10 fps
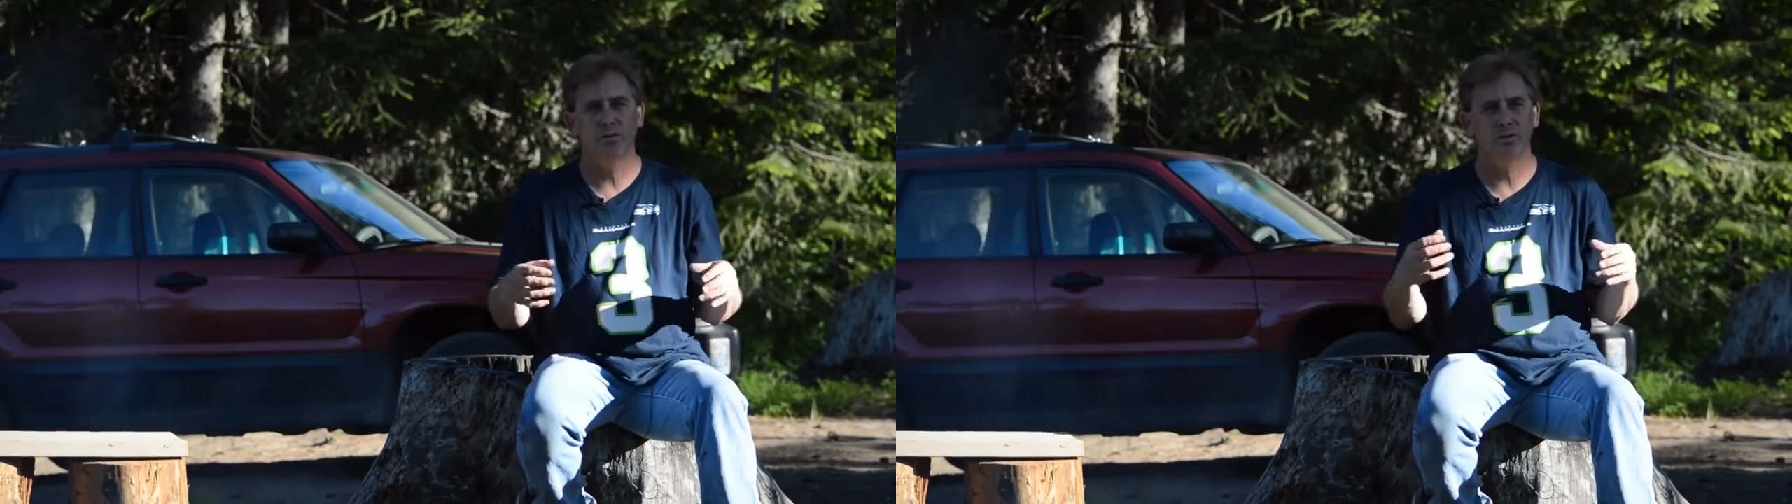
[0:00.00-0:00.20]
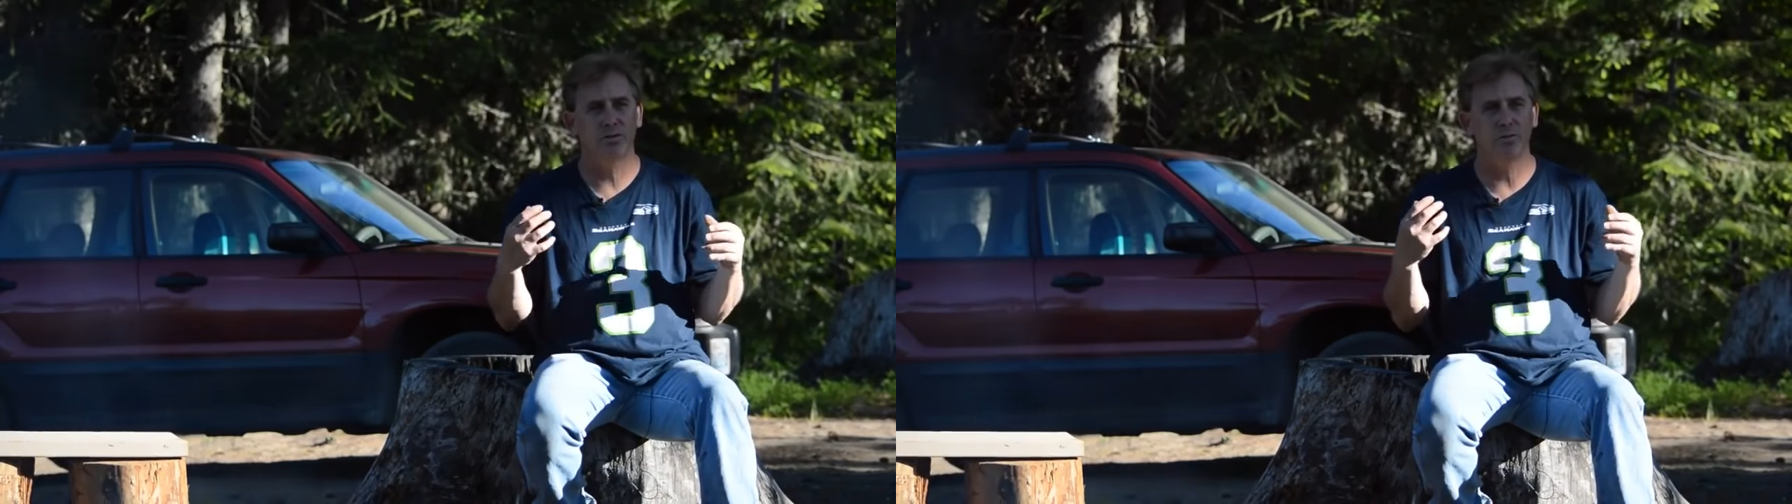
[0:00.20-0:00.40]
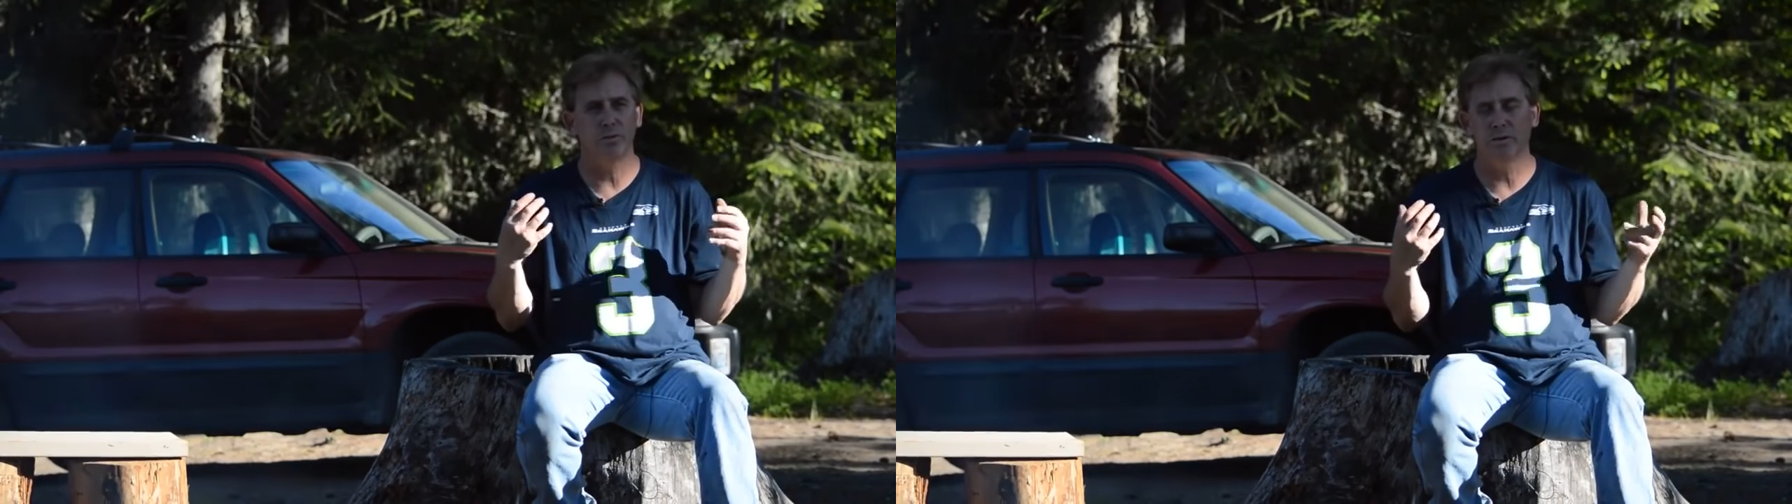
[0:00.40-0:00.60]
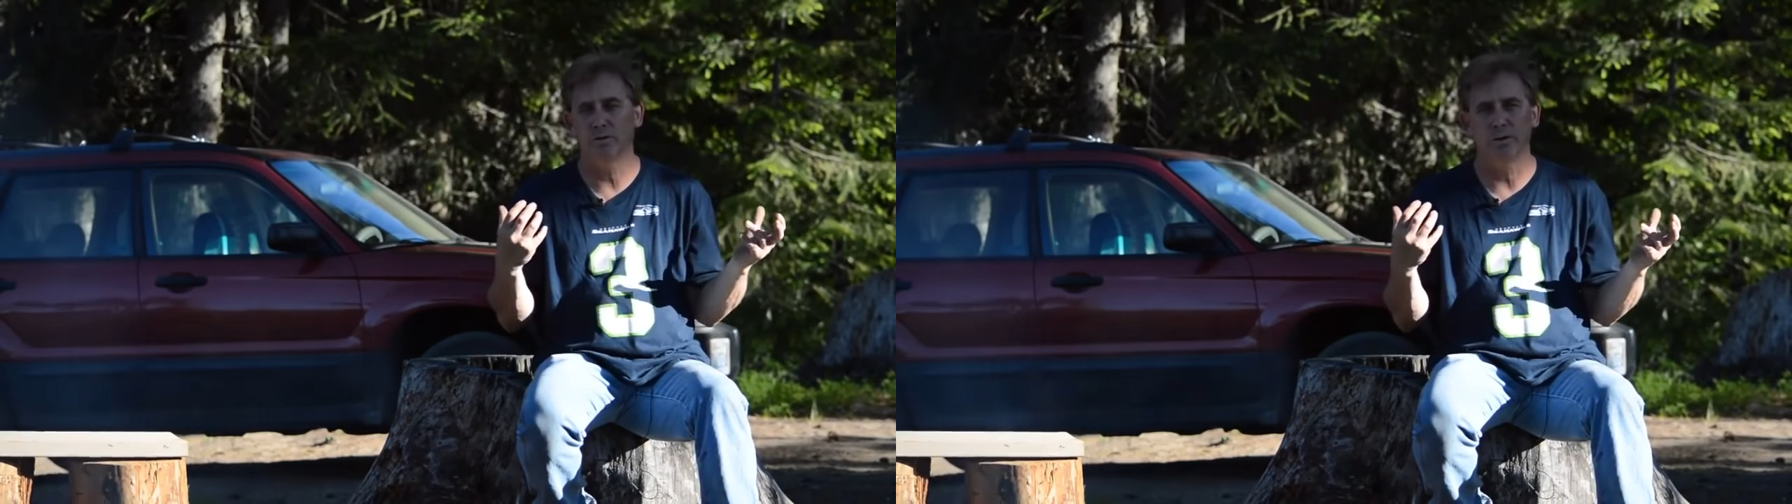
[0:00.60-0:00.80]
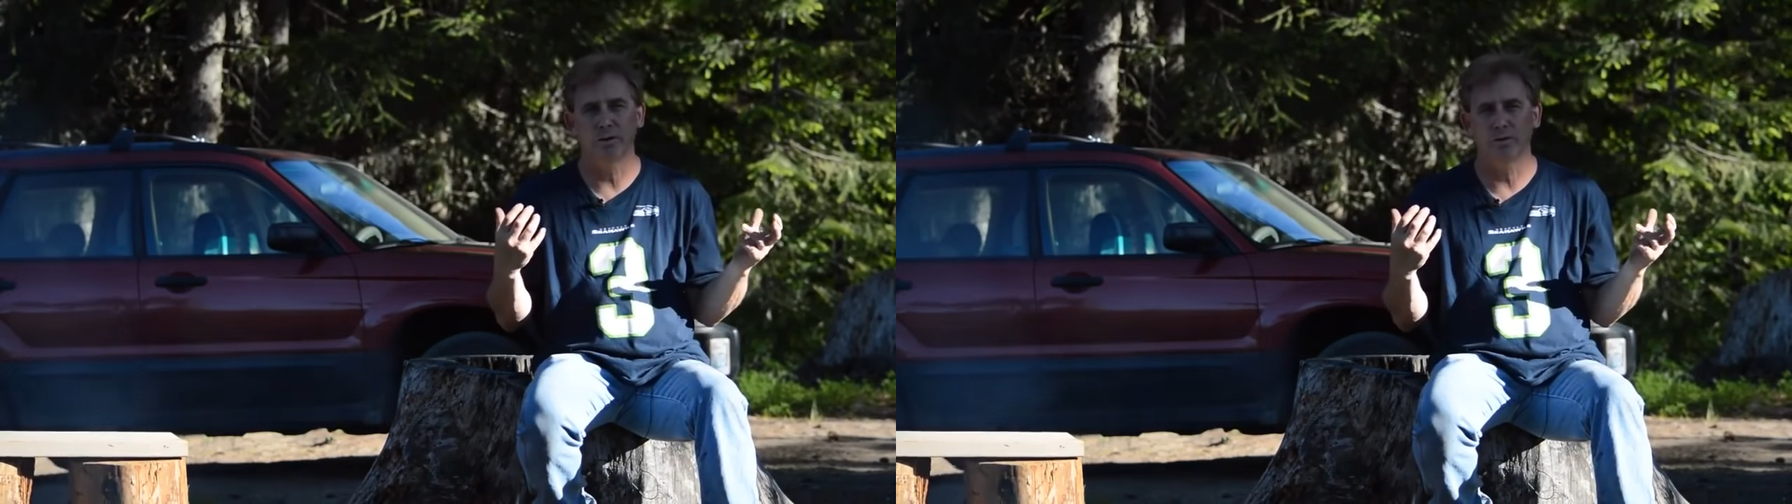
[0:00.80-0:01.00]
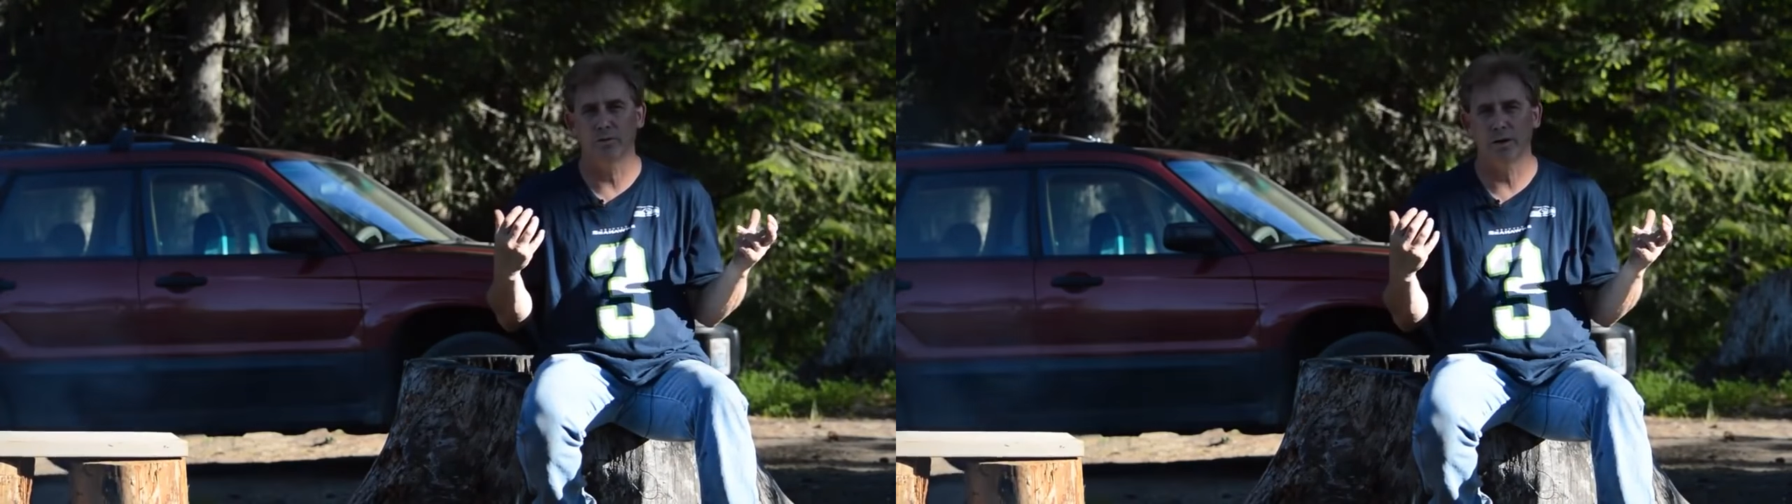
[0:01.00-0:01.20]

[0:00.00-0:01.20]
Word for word: just blew it